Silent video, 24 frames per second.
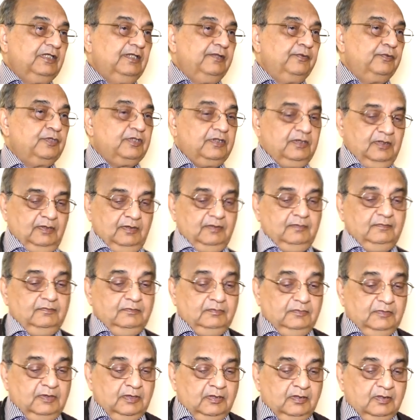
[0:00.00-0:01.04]
we
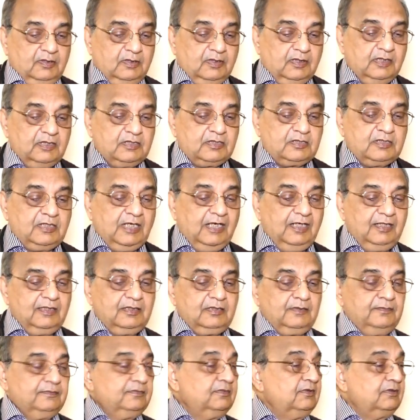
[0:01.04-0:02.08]
start
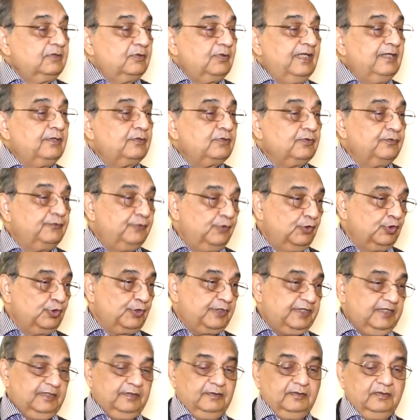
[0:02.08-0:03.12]
at 12 to
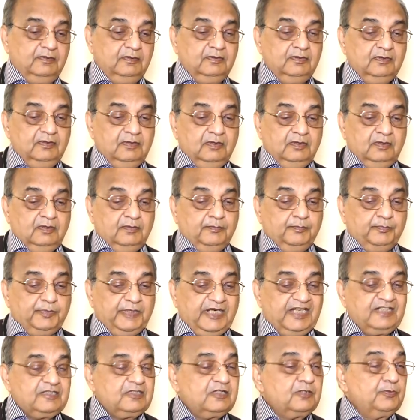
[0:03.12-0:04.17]
14
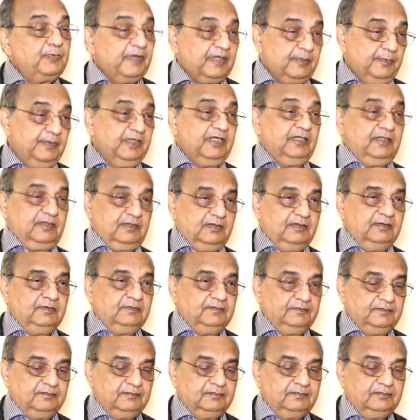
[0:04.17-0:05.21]
breaths per minute.
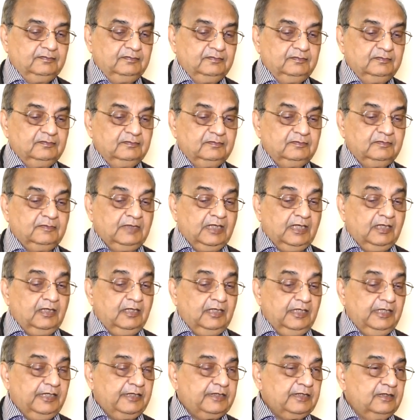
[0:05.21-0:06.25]
Then
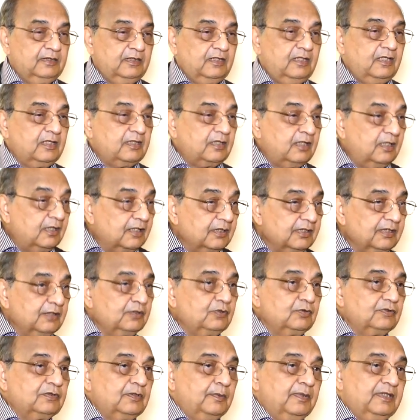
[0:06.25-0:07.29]
later, according
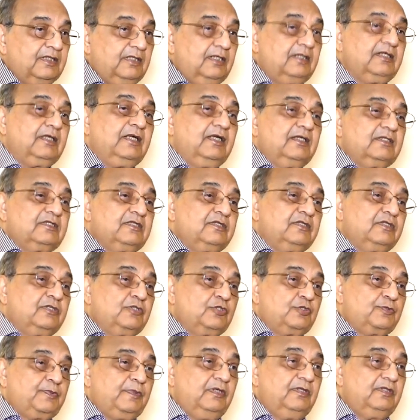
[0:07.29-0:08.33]
to the blood gas
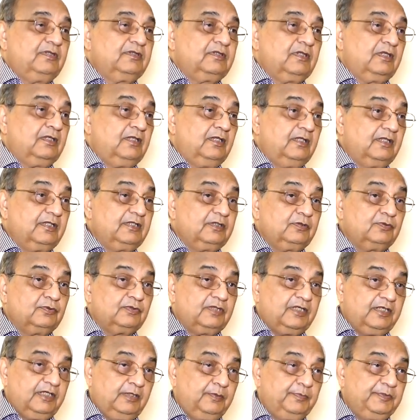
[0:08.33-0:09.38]
response, according to
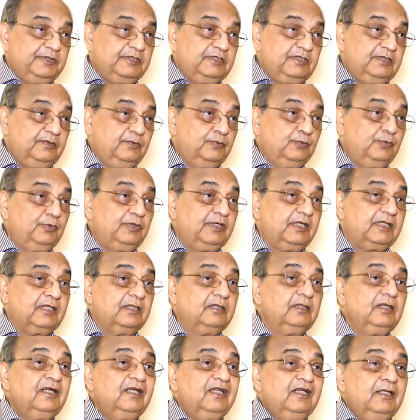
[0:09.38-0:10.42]
the ABG, we
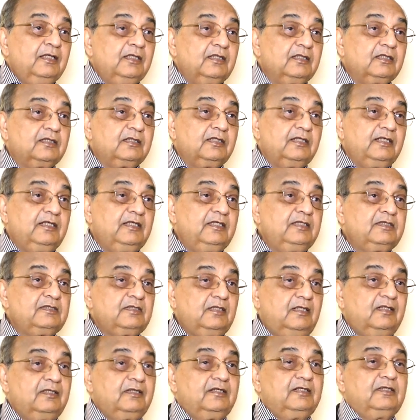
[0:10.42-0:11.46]
can increase
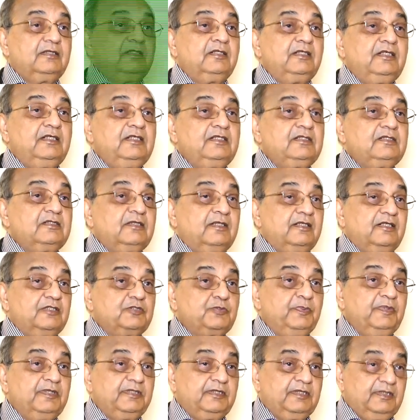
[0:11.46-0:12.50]
or decrease the
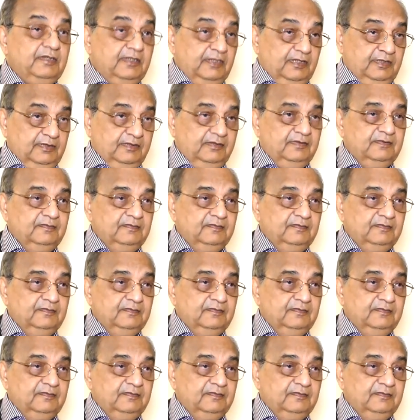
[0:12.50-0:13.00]
respiratory rate.